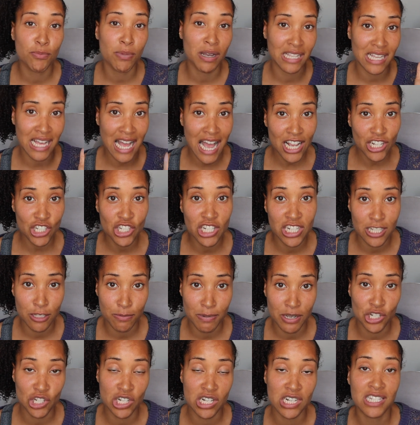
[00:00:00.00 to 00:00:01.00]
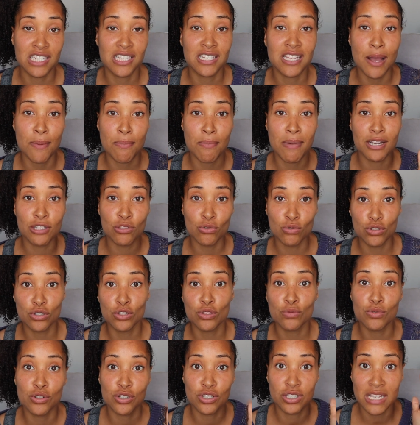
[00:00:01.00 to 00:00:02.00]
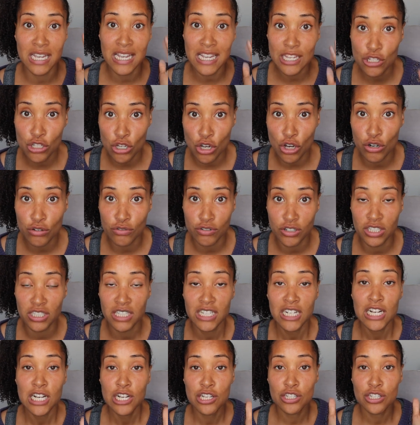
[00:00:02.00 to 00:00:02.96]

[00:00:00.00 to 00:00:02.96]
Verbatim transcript: by the allergy specialist that my daughter was intolerant